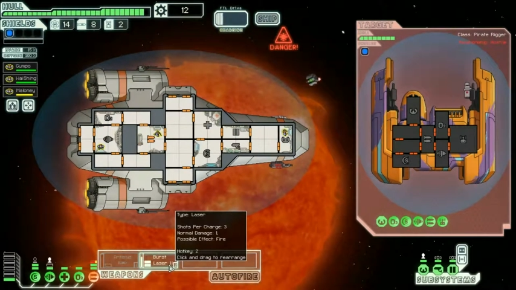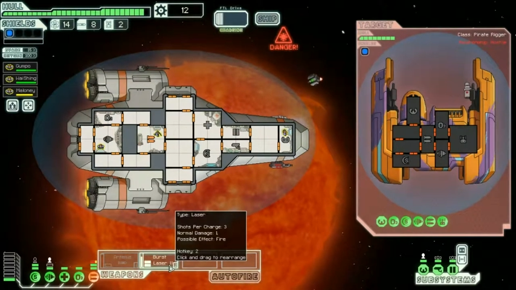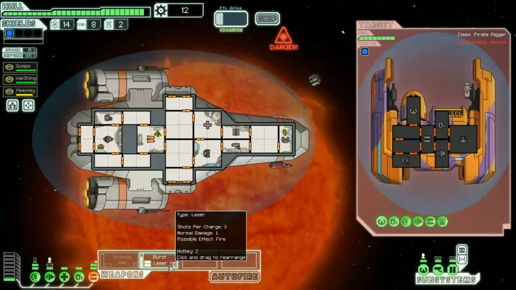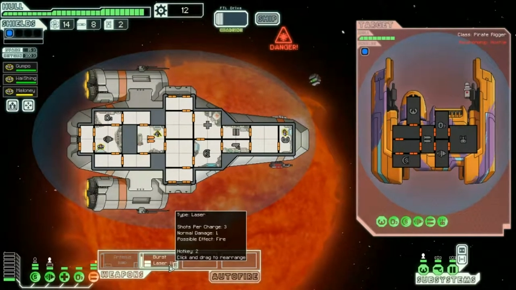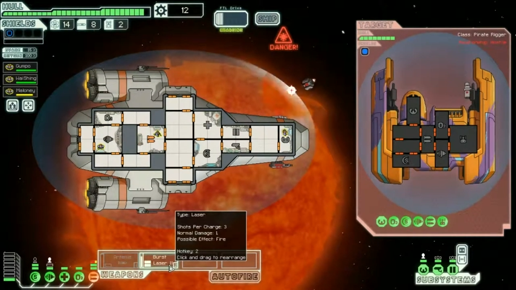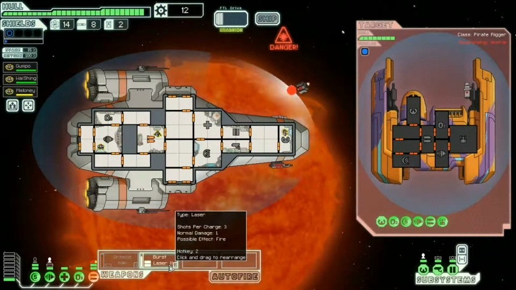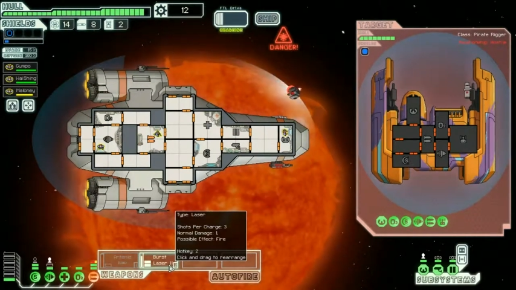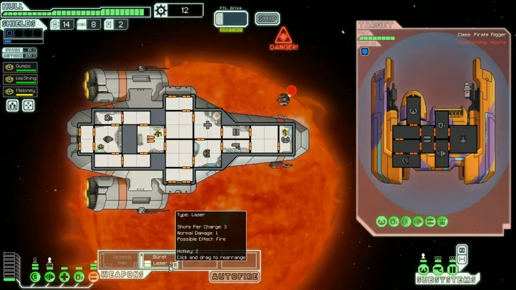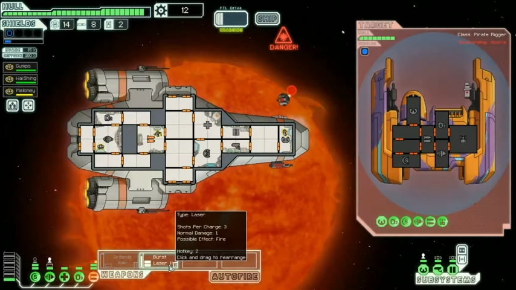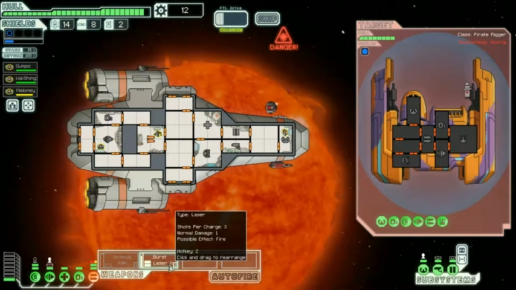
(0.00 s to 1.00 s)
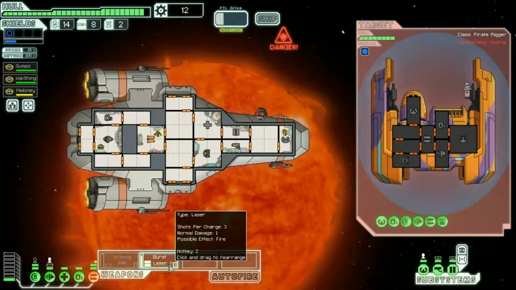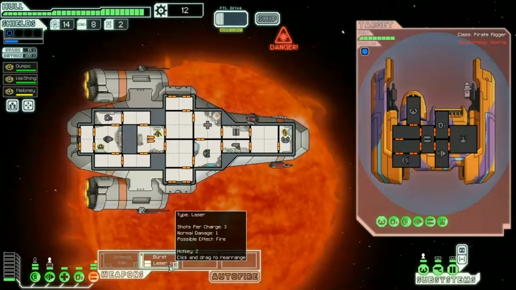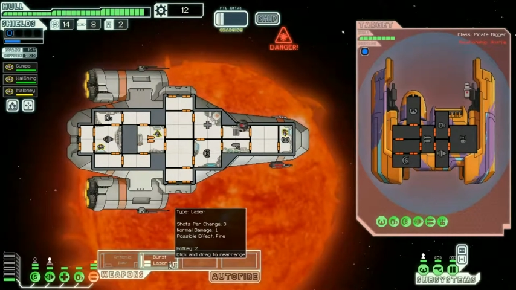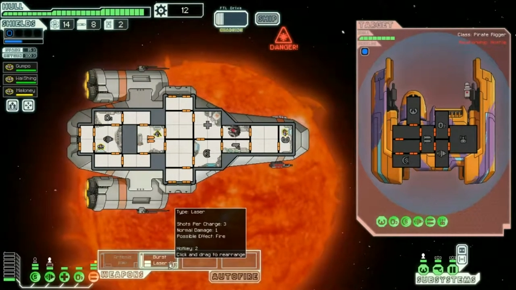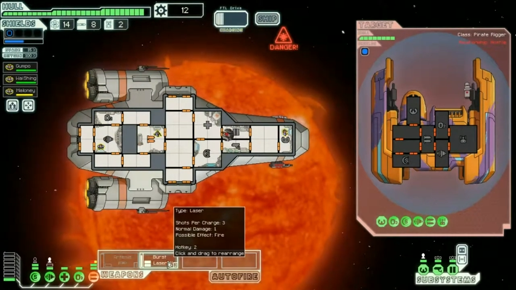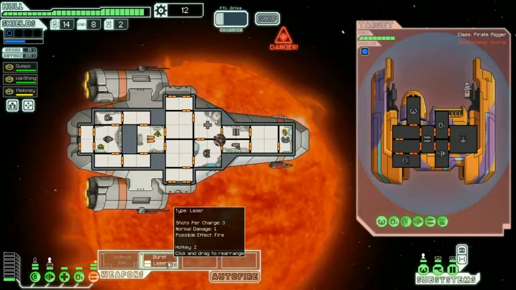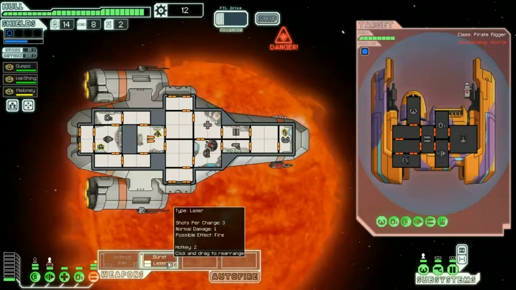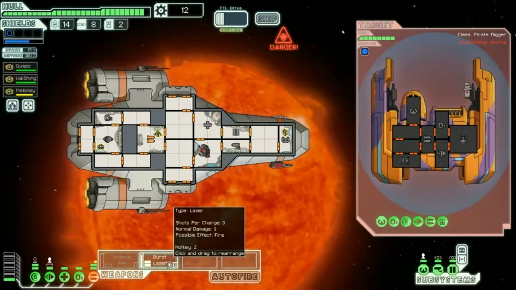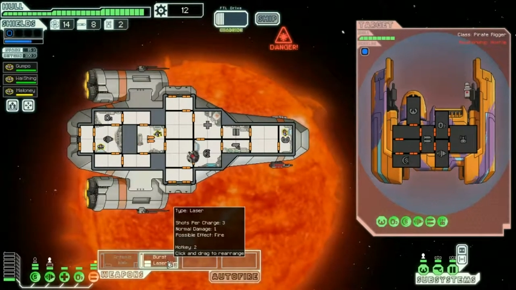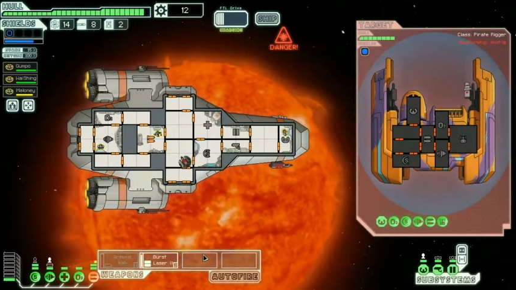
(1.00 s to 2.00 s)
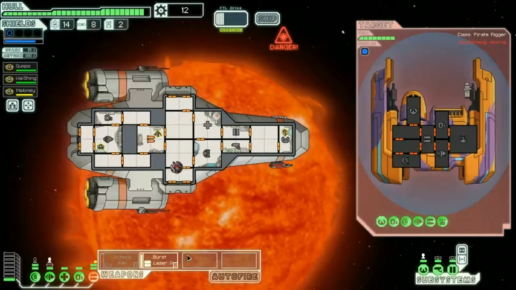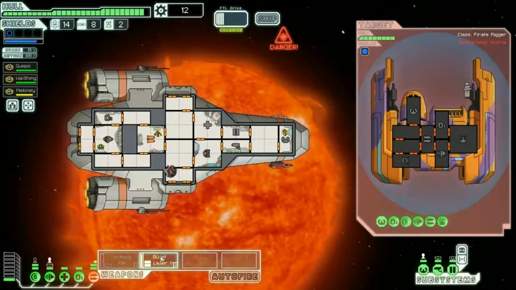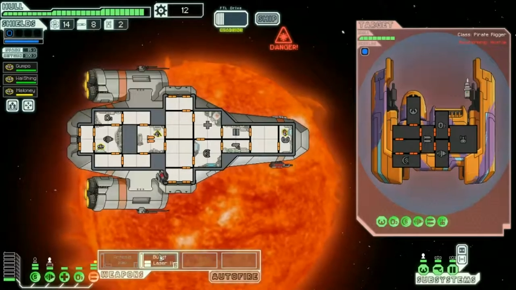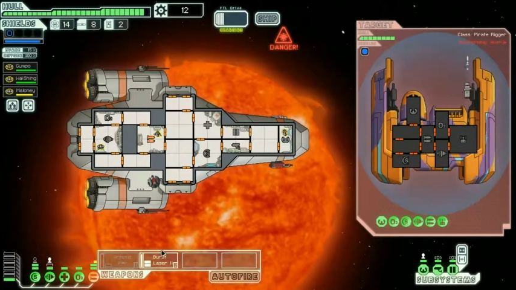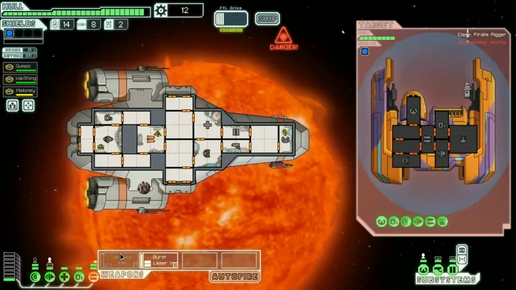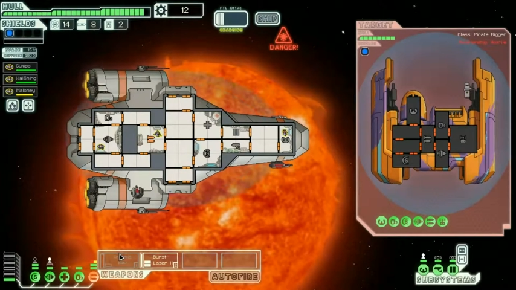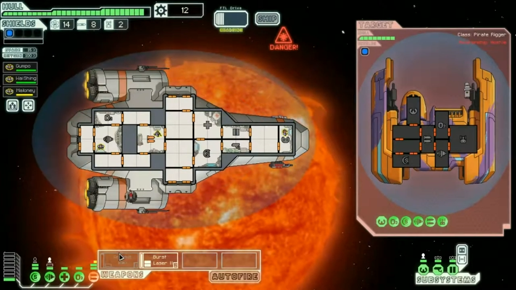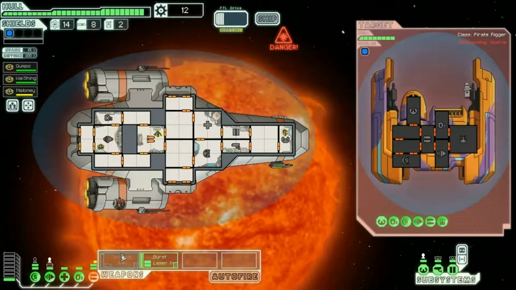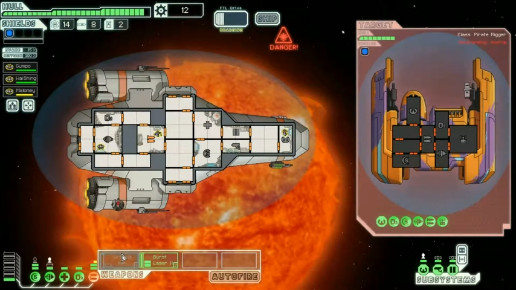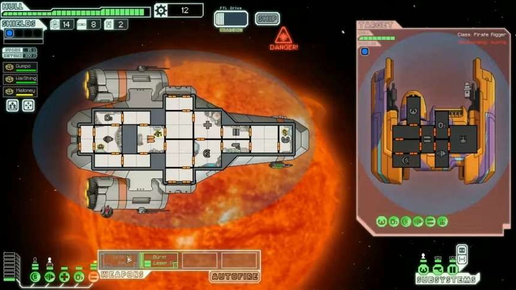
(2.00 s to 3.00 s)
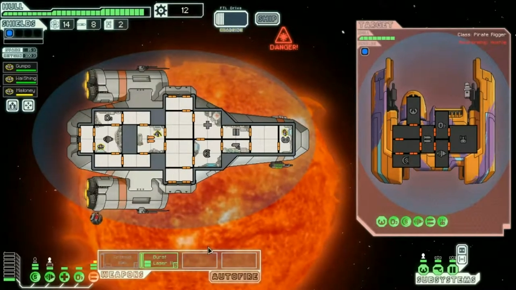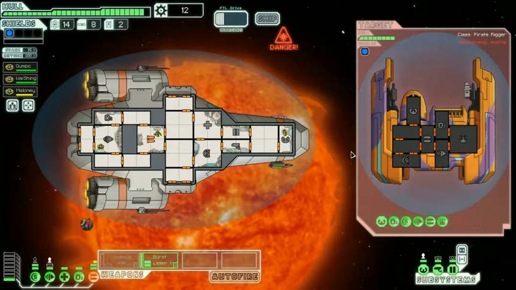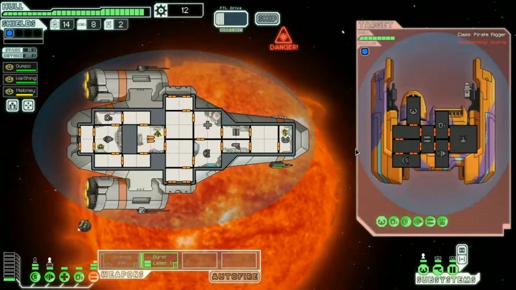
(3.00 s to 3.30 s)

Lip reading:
[unreadable: no face in view]